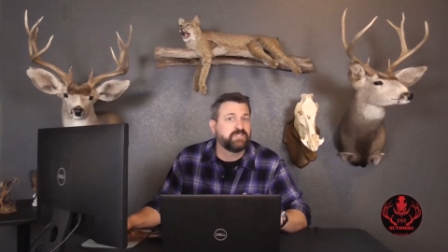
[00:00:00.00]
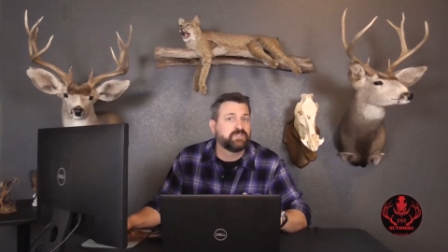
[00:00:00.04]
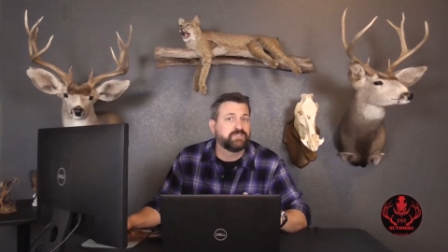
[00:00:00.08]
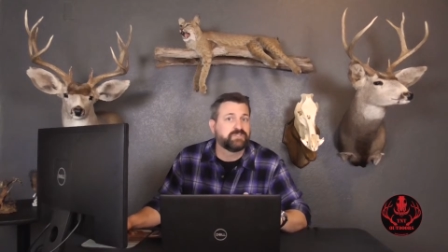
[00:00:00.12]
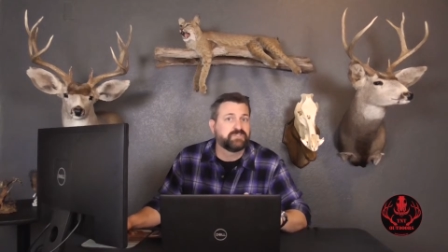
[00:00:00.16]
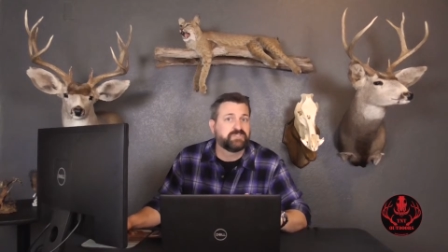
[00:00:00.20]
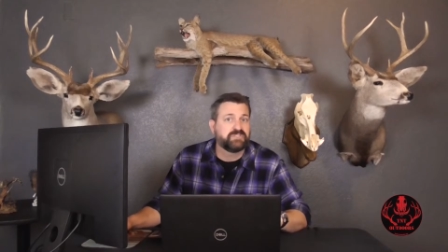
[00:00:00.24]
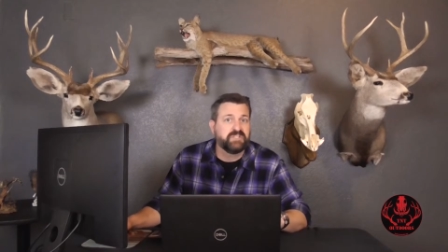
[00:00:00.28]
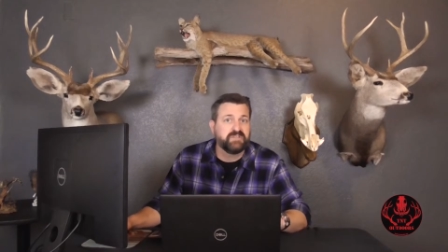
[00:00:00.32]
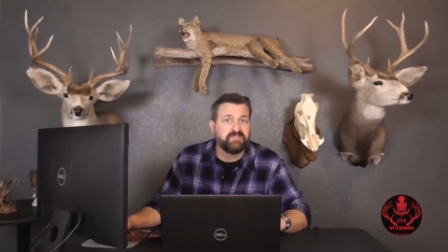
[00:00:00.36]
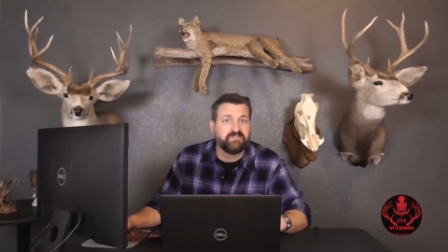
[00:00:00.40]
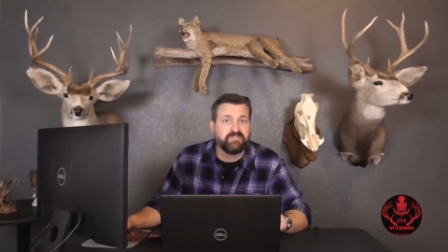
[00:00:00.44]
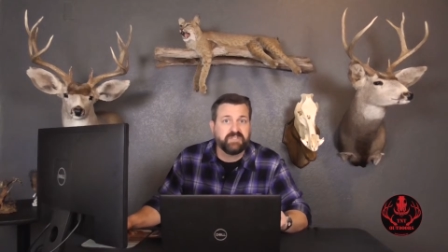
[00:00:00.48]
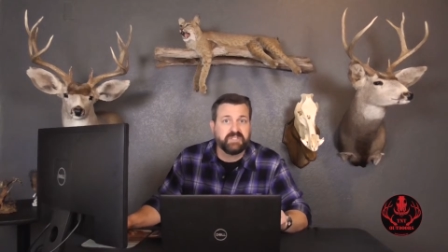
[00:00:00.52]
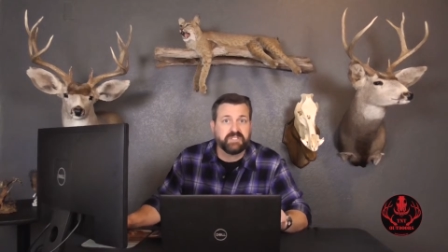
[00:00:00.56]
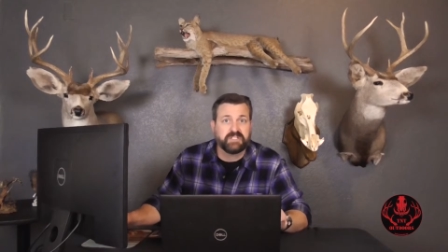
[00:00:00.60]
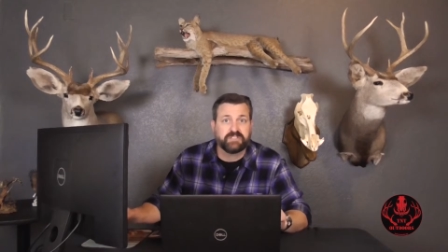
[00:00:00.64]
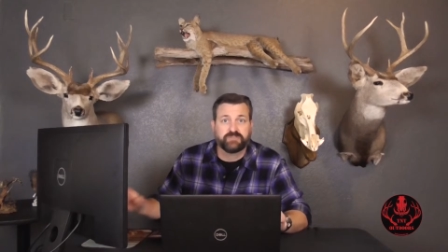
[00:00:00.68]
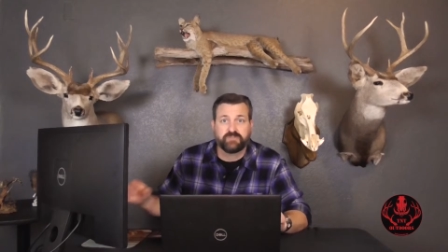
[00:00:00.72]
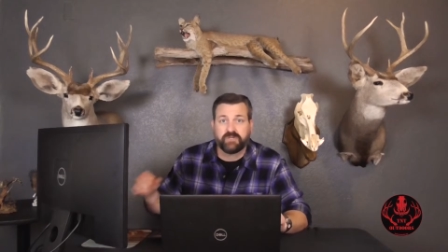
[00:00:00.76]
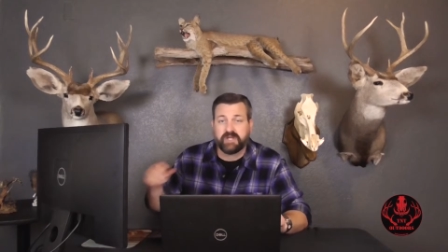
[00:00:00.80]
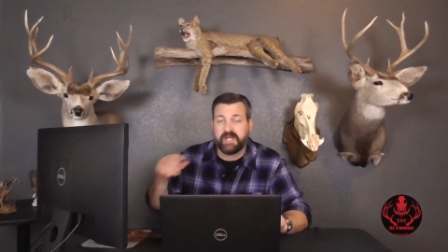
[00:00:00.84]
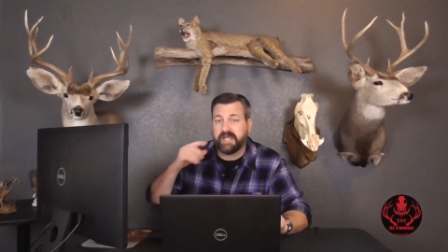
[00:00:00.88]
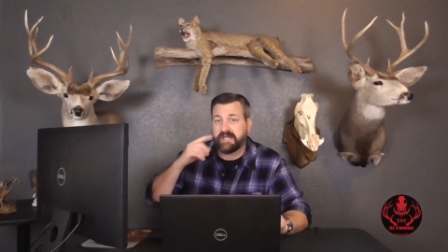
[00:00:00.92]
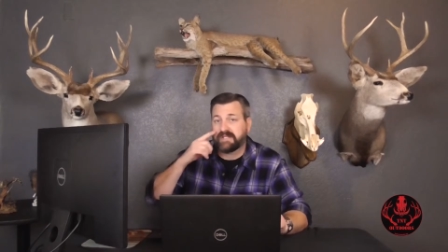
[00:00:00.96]
either sniffed the
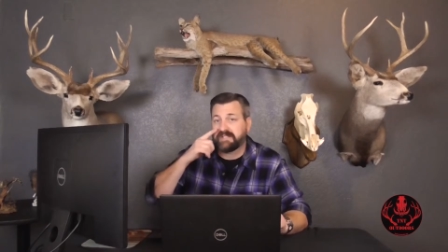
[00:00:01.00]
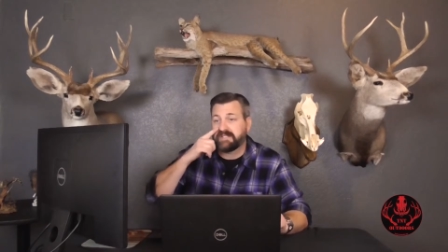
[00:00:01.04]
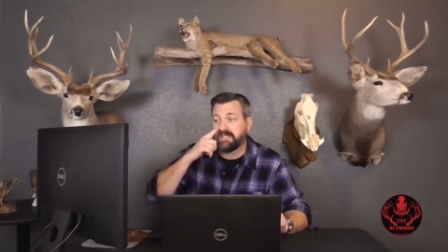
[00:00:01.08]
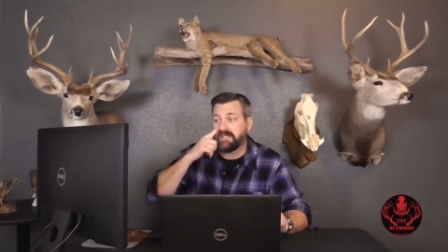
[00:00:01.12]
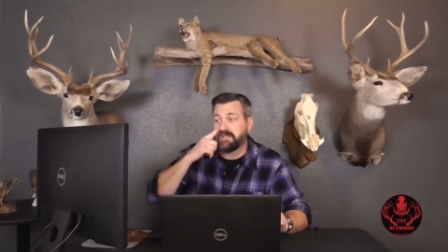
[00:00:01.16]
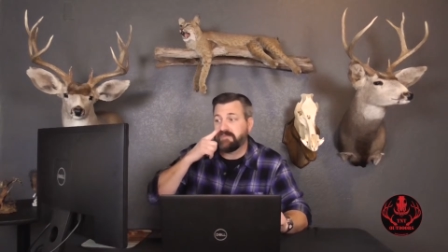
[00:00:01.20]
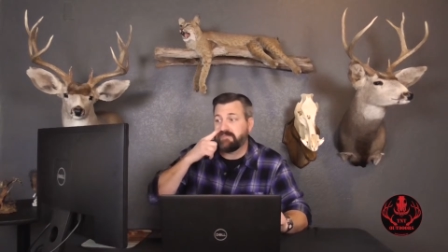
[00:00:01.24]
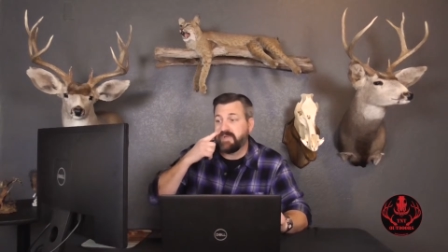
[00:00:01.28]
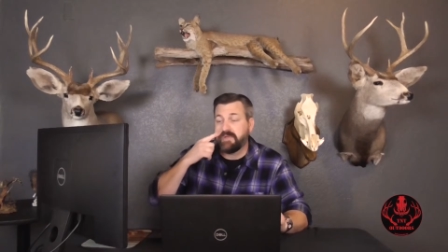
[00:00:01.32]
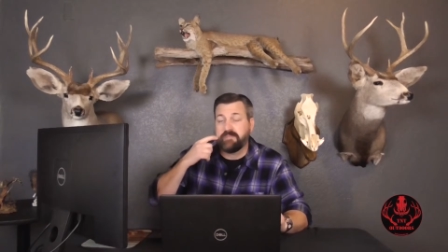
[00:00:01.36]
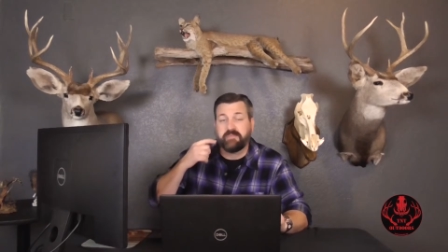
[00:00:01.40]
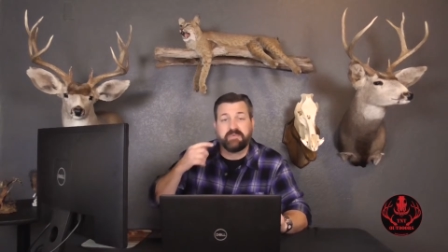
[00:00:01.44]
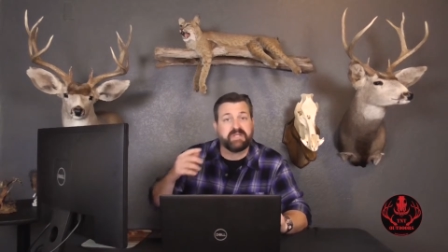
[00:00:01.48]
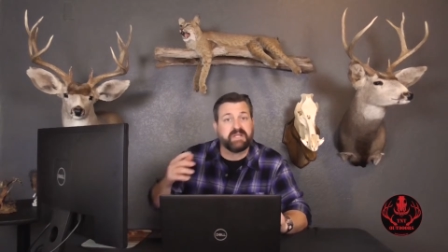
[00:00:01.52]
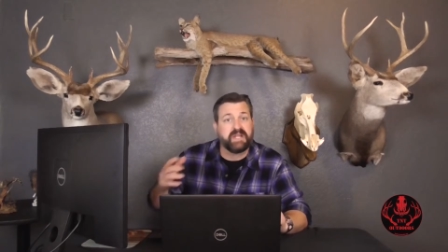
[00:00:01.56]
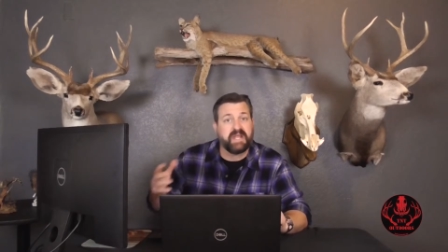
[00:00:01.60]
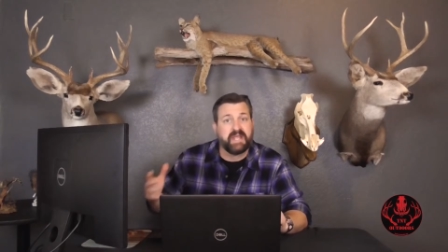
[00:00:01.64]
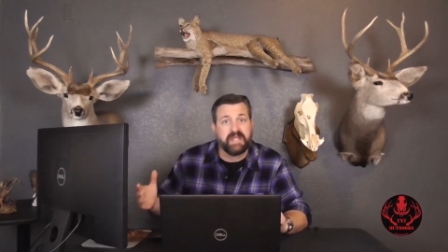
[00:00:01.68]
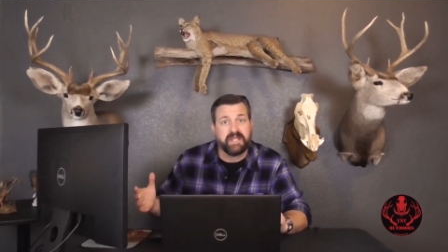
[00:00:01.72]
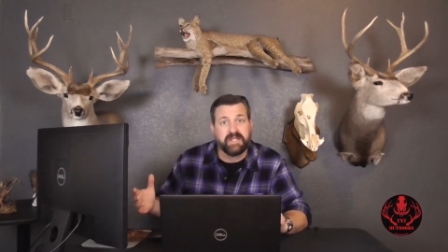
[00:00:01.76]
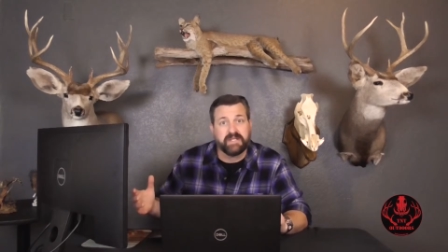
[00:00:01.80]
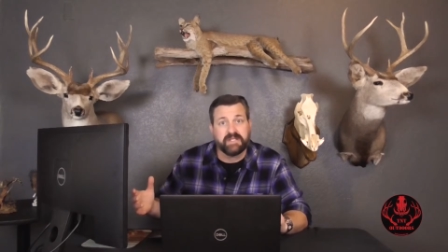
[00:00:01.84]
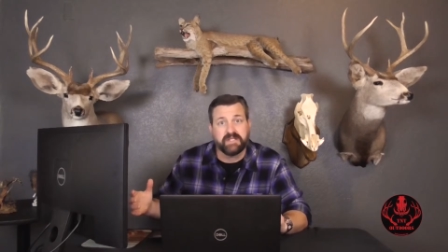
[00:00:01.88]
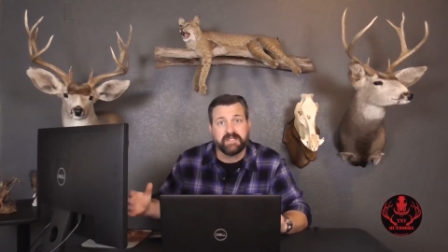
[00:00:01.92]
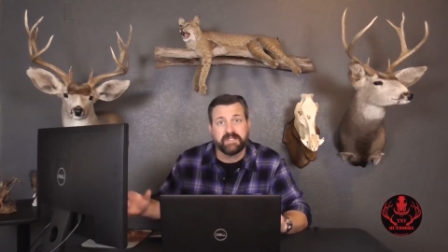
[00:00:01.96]
attractant, maybe it
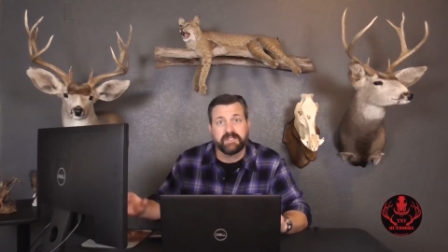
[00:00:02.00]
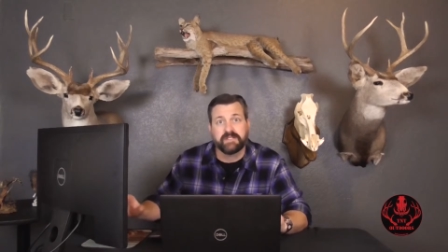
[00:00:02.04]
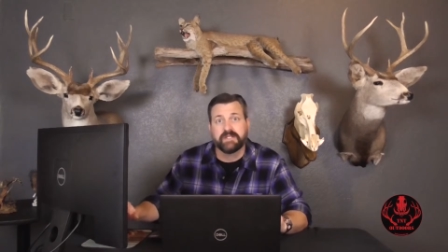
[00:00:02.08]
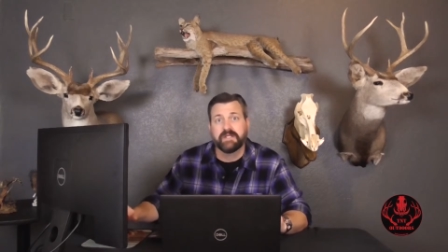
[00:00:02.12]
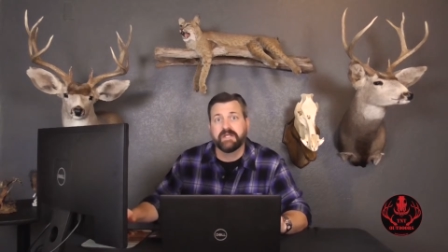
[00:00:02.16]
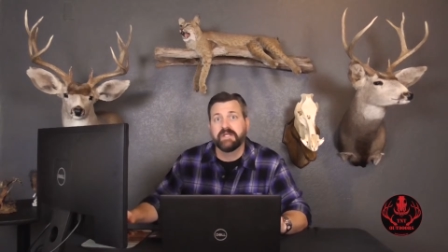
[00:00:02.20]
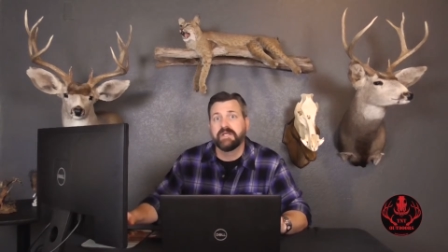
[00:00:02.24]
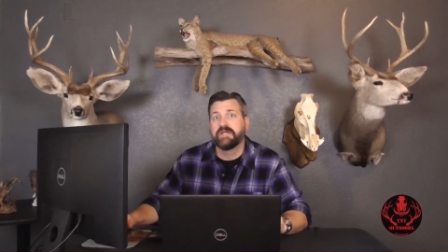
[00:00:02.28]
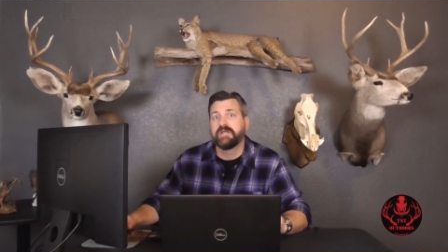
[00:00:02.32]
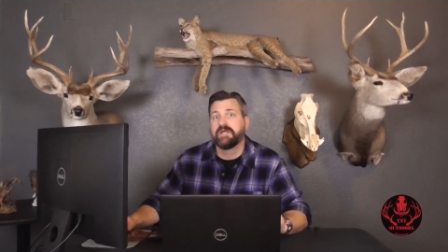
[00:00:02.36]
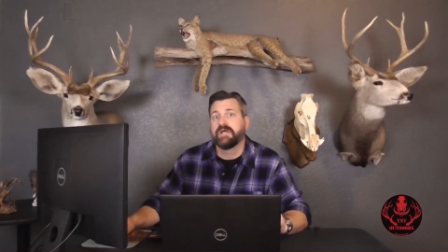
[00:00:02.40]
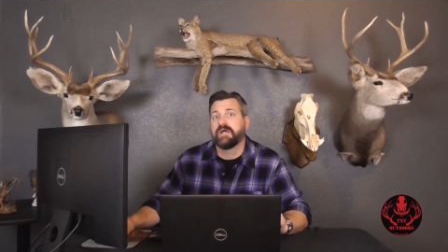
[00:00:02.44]
ate it,